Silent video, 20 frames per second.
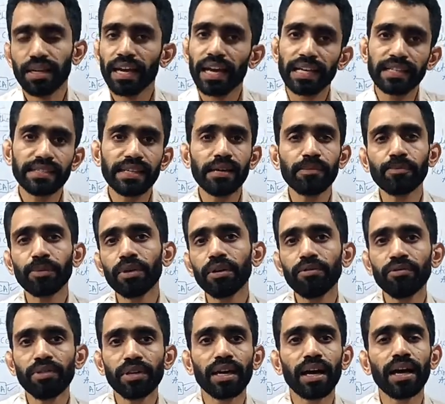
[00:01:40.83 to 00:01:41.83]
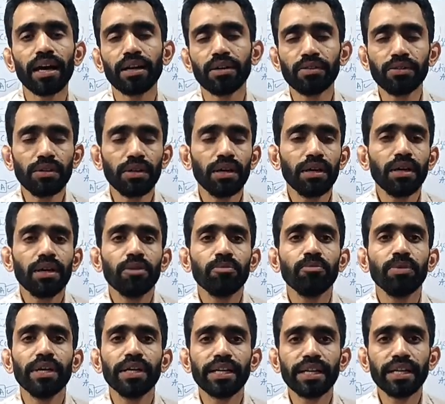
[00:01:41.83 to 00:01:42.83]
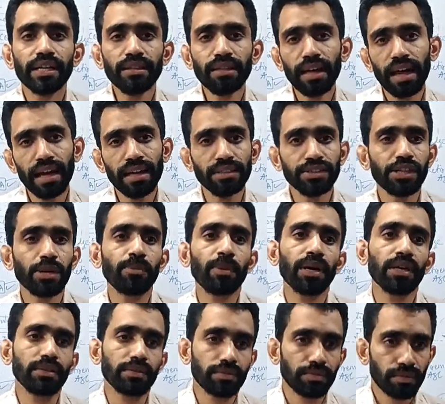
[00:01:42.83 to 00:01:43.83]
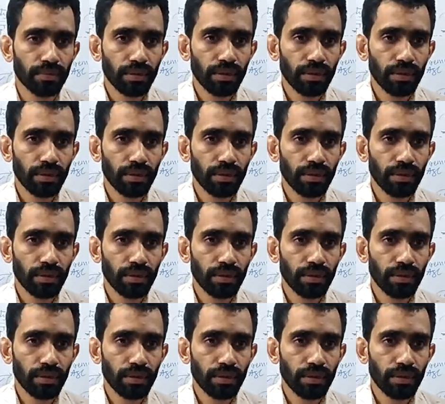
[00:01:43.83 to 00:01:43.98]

Example, we have Britain and Japan.